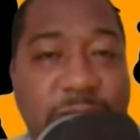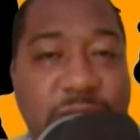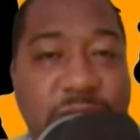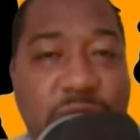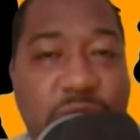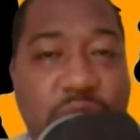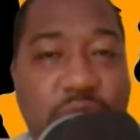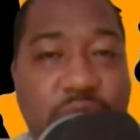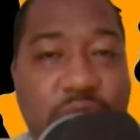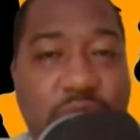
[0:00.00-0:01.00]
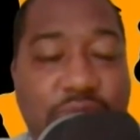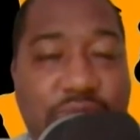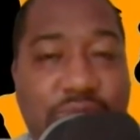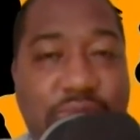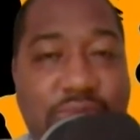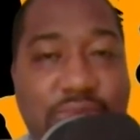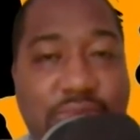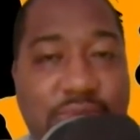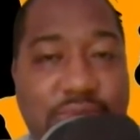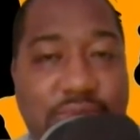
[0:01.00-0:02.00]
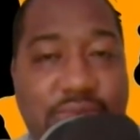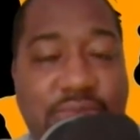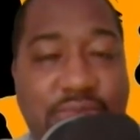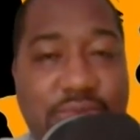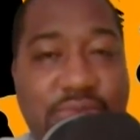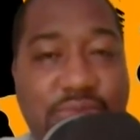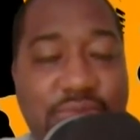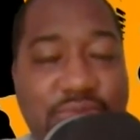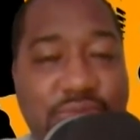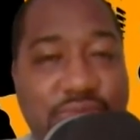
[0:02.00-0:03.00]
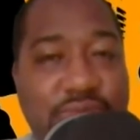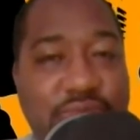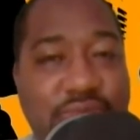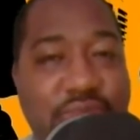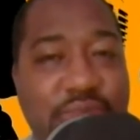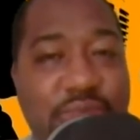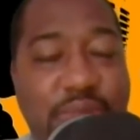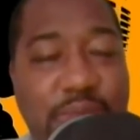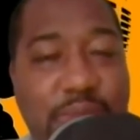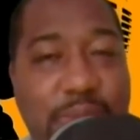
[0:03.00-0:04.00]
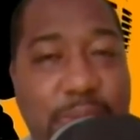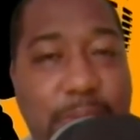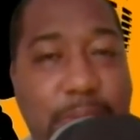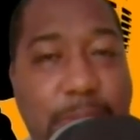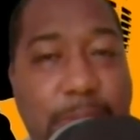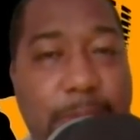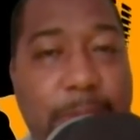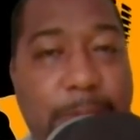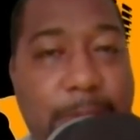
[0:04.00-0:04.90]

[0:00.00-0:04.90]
No words are spoken by the person on screen.